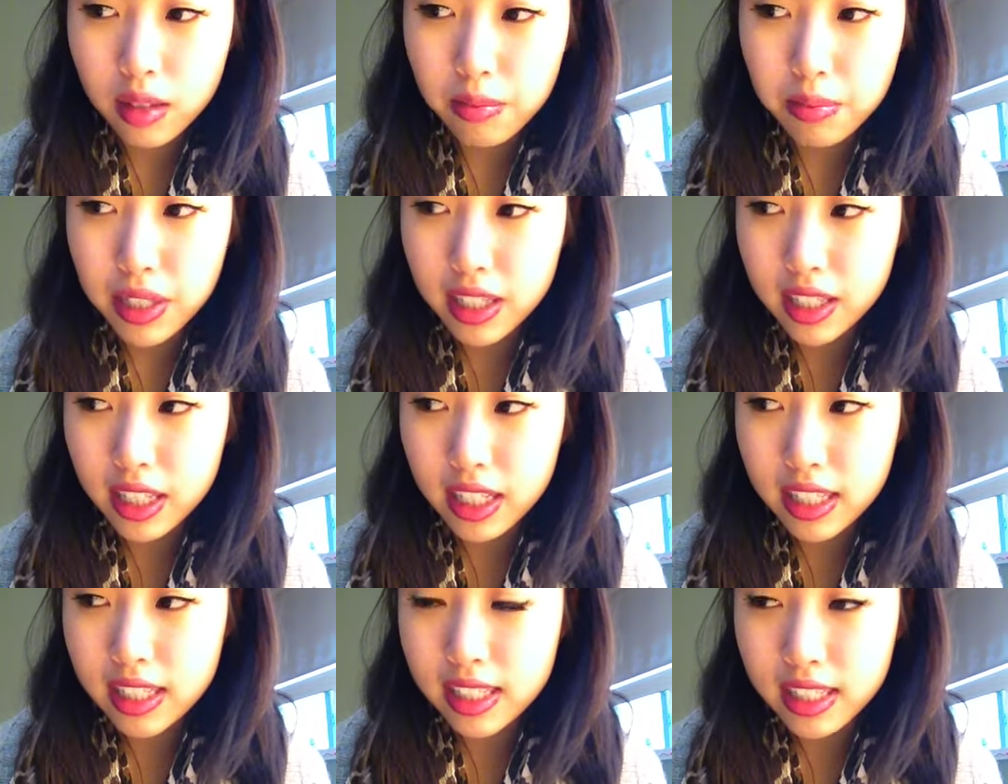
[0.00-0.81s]

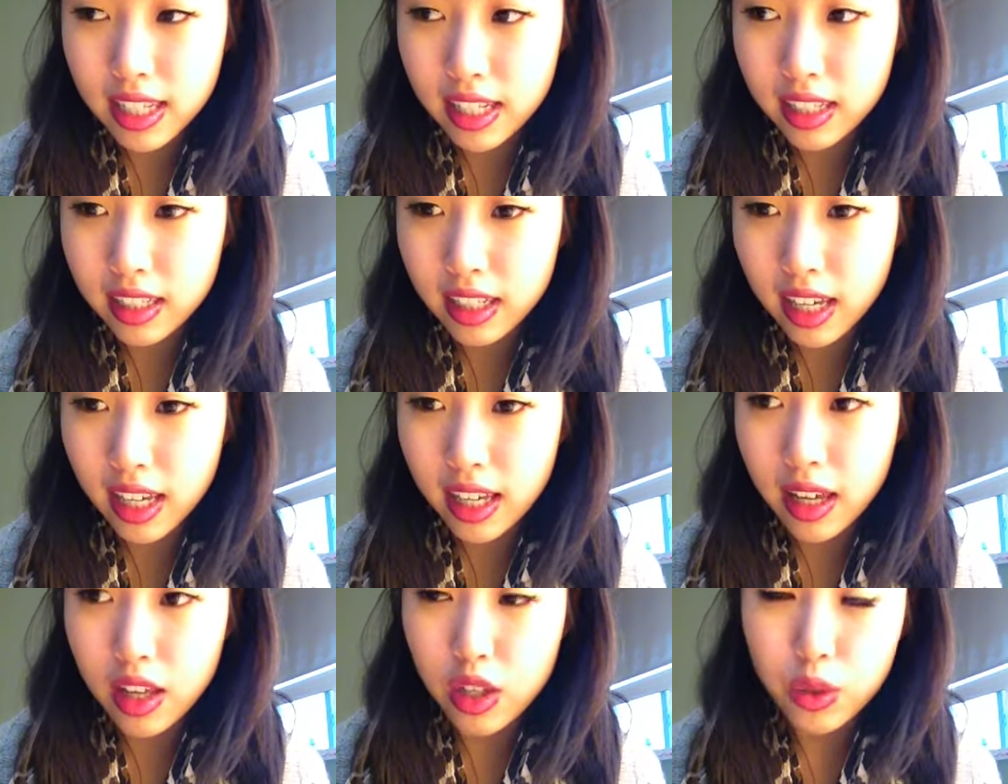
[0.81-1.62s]
getting sick,
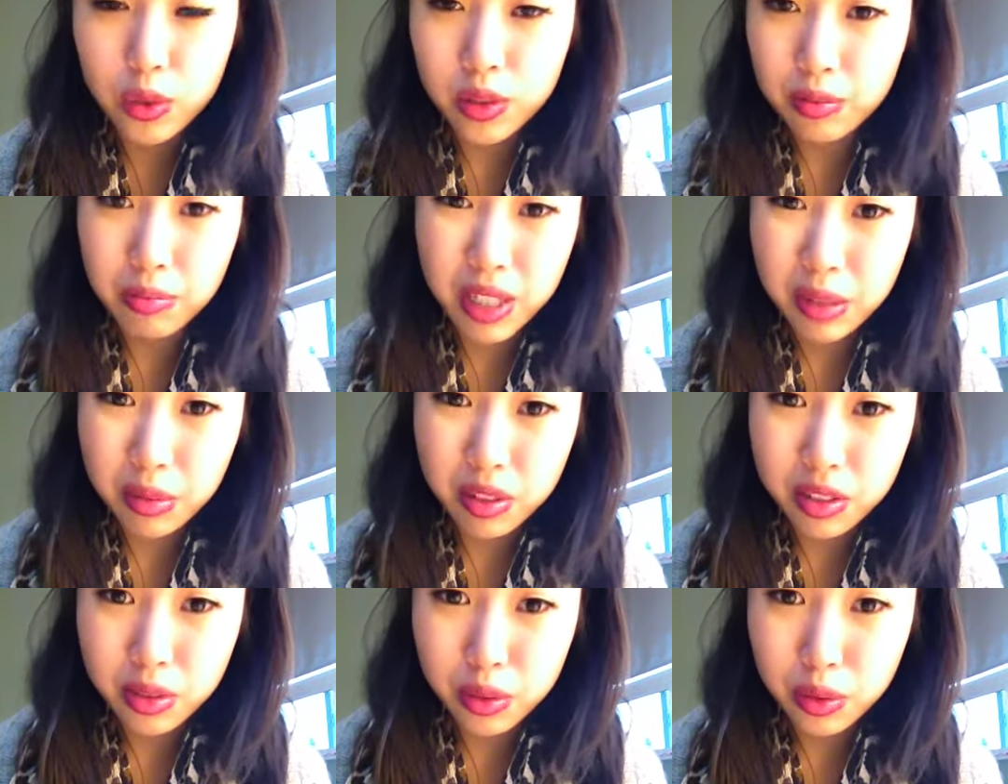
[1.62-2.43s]
you wouldn't be able
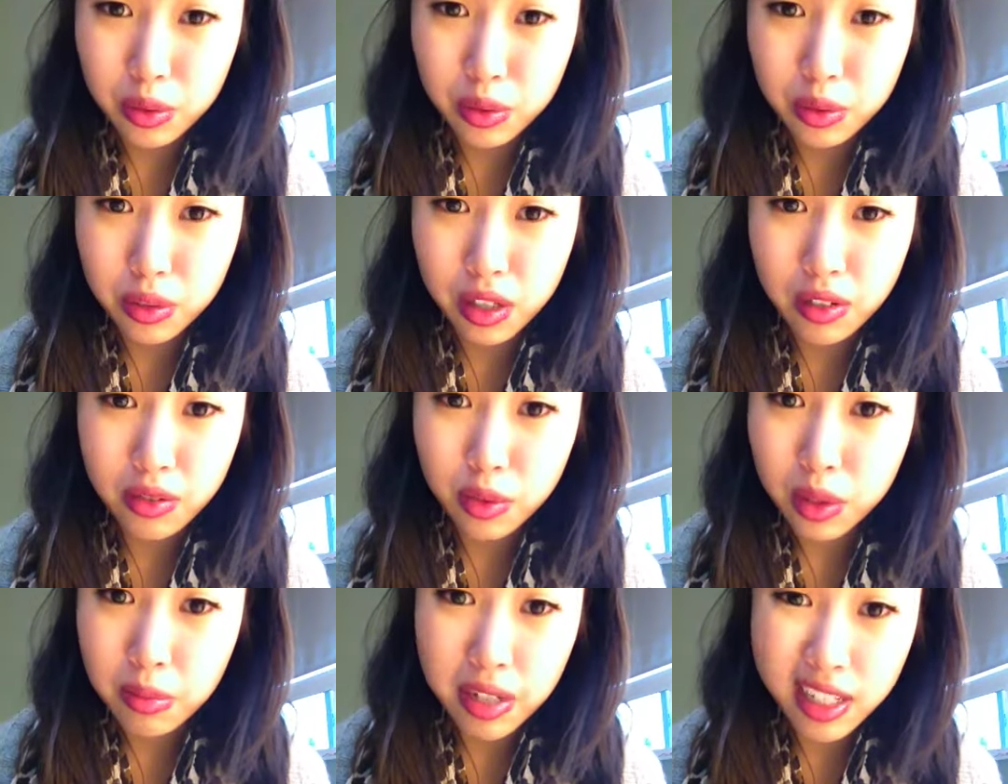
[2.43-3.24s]
to
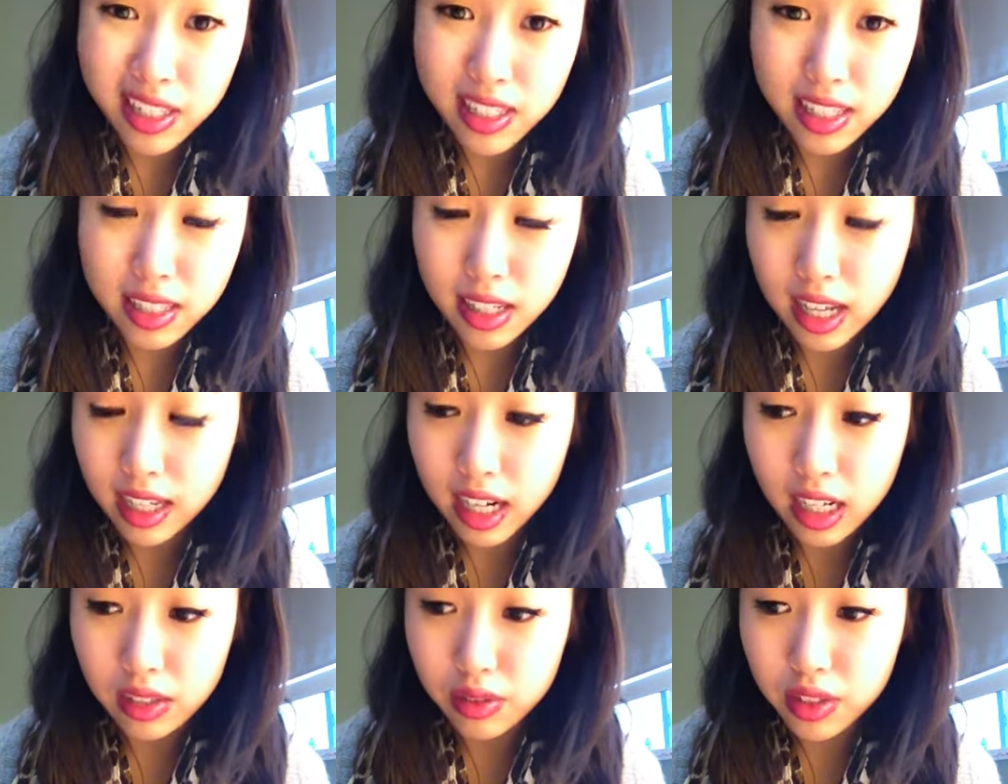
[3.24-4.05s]
afford medicine, that
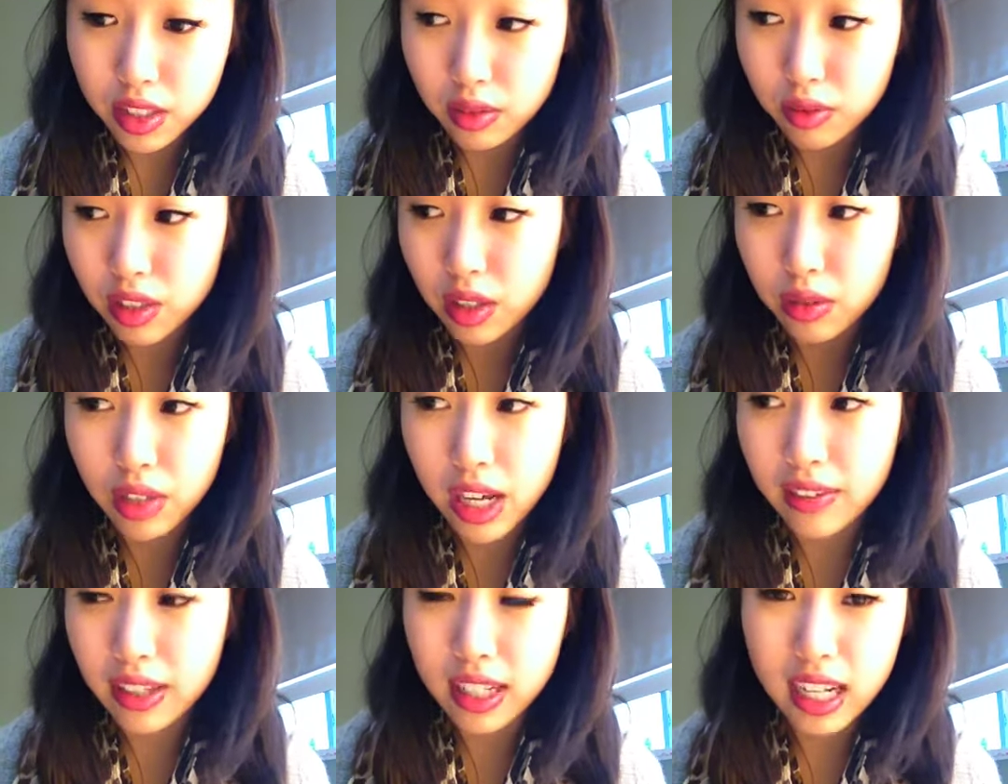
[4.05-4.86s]
kind of stuff. They don't
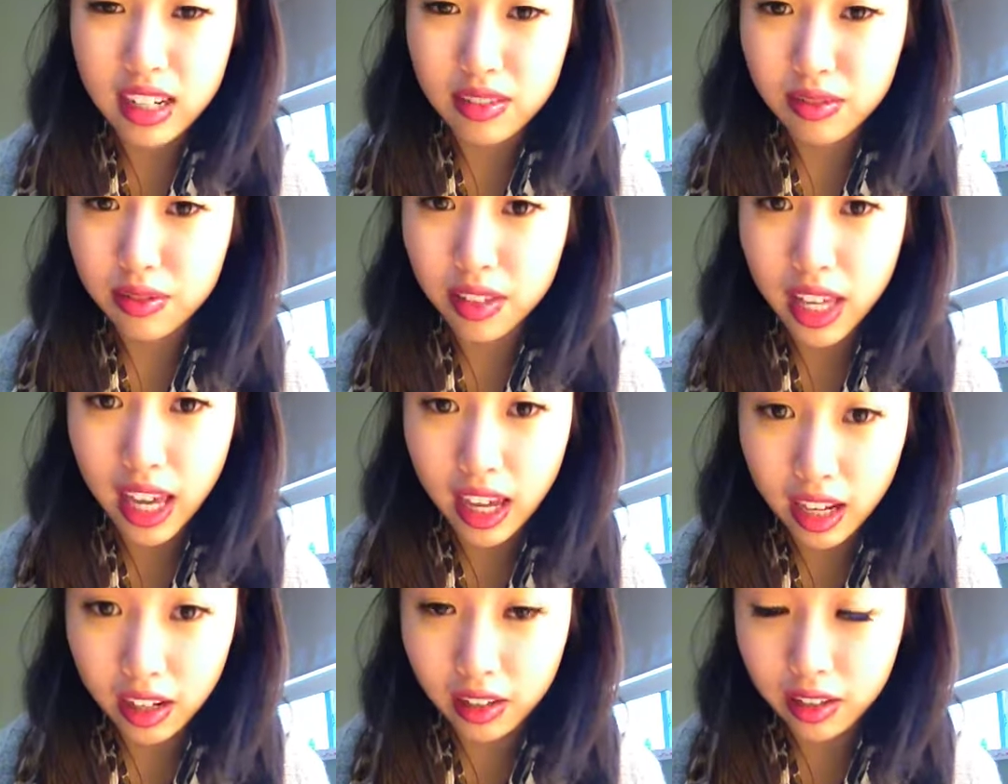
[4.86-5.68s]
have that kind of
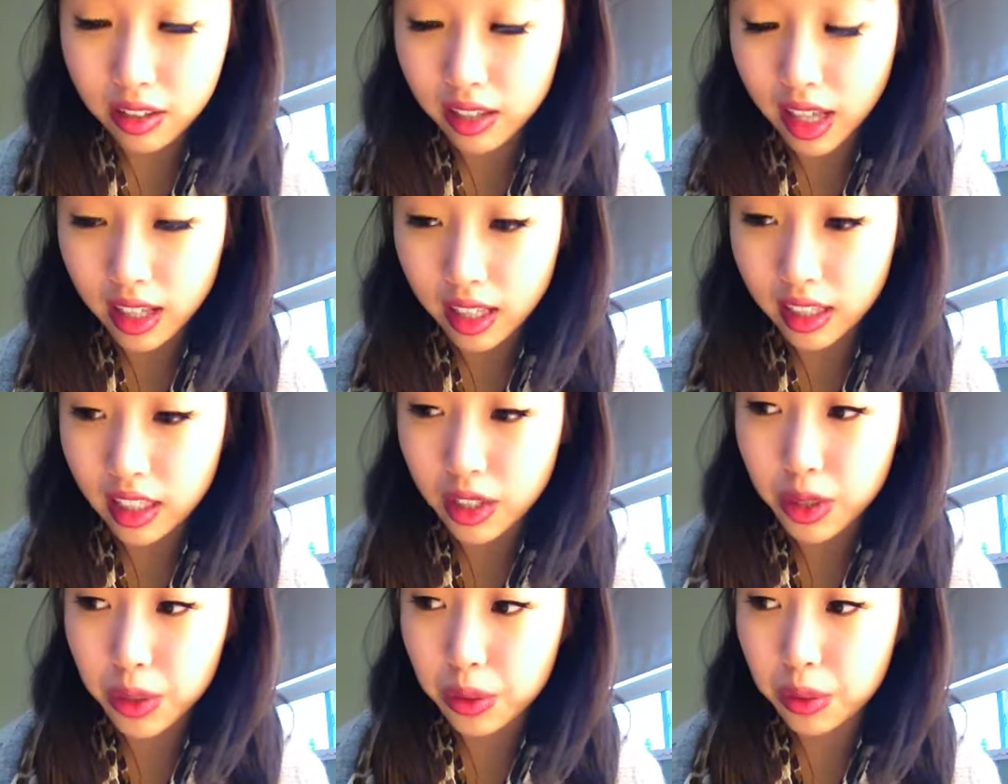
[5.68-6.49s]
care like they
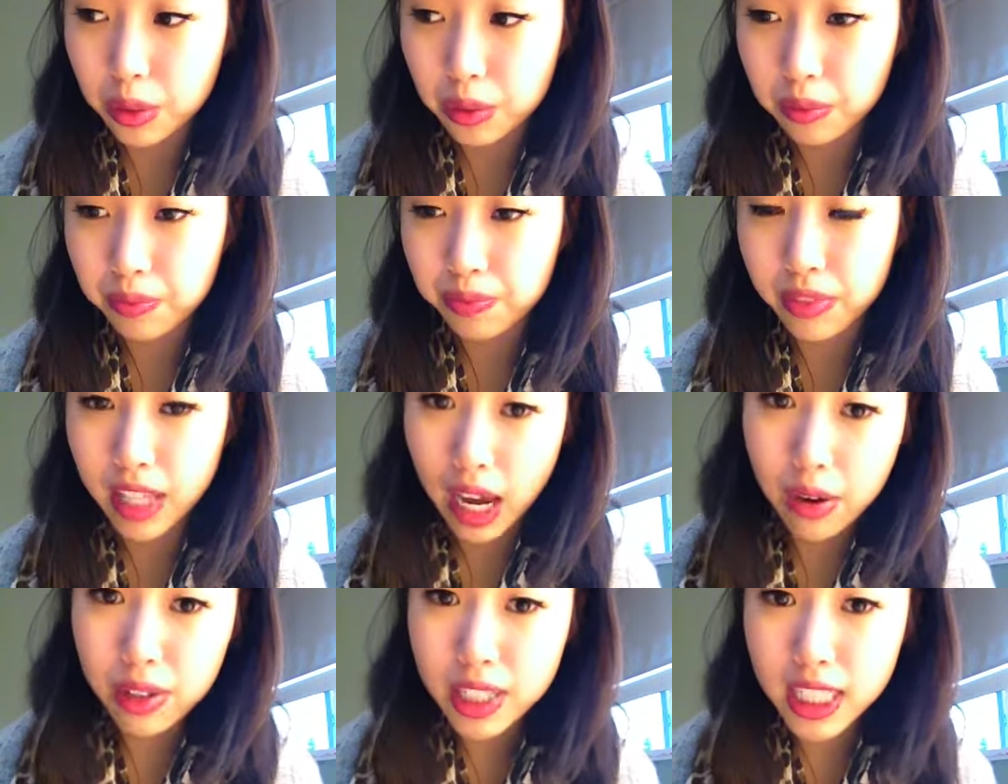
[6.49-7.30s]
do
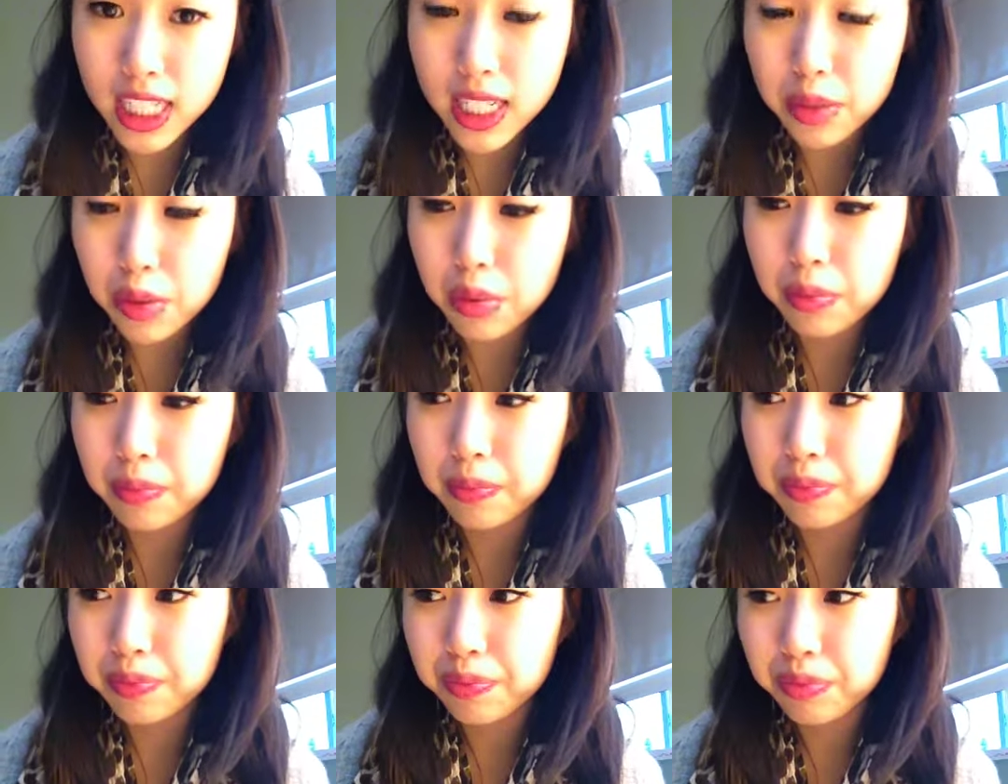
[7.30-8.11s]
nowadays.
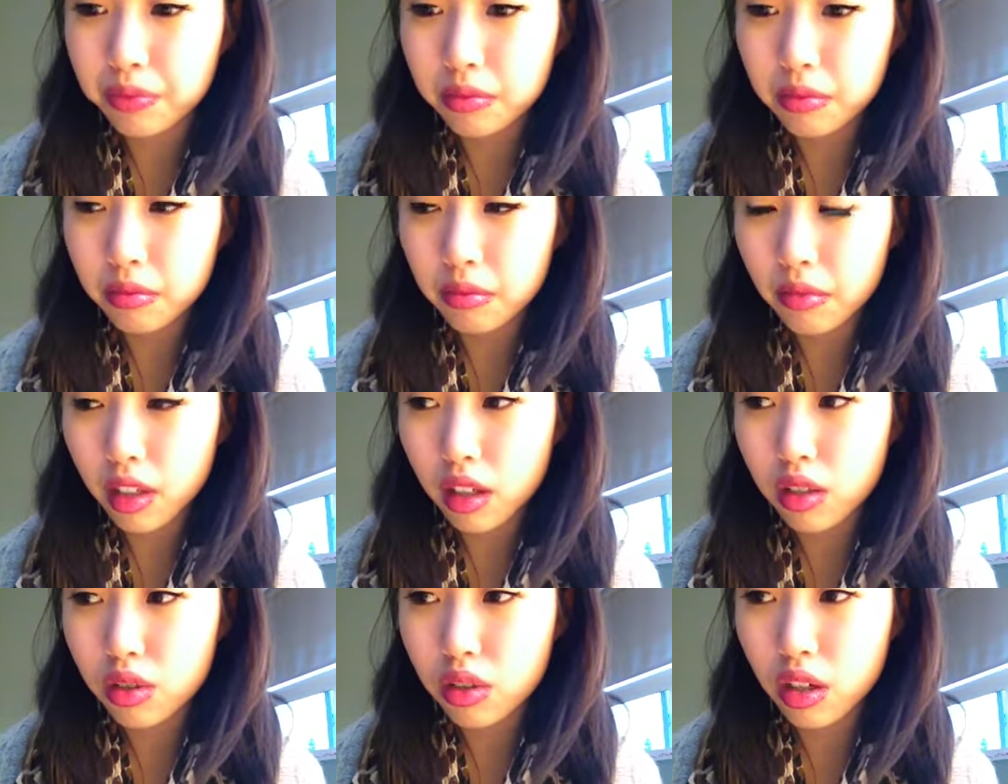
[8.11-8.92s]

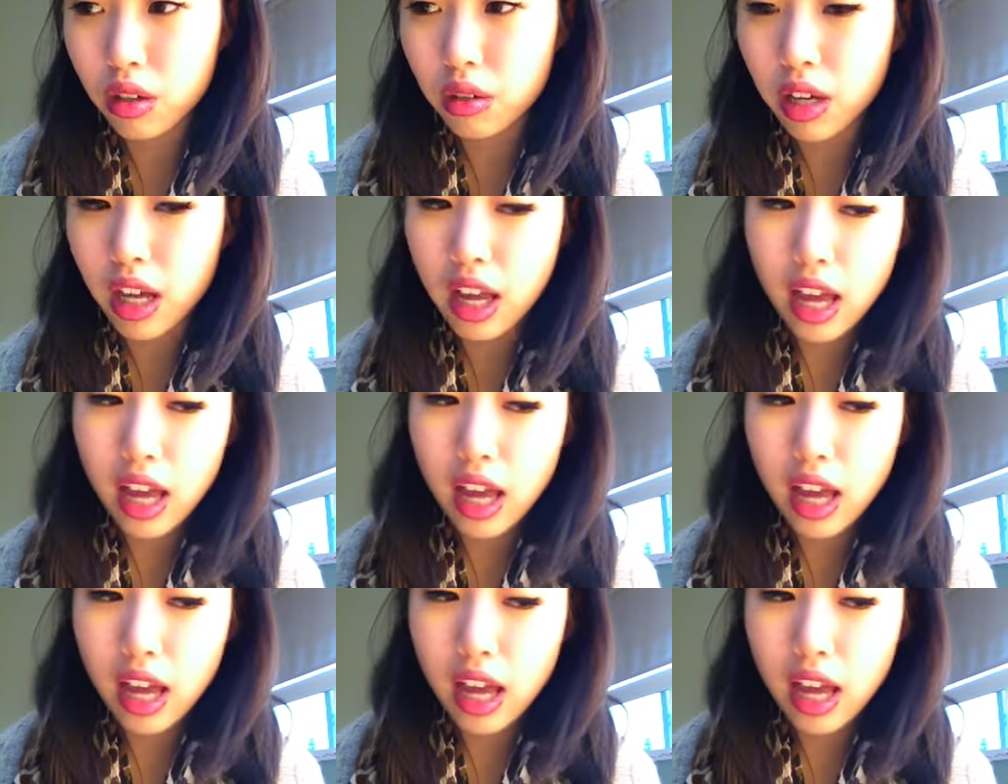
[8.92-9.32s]
So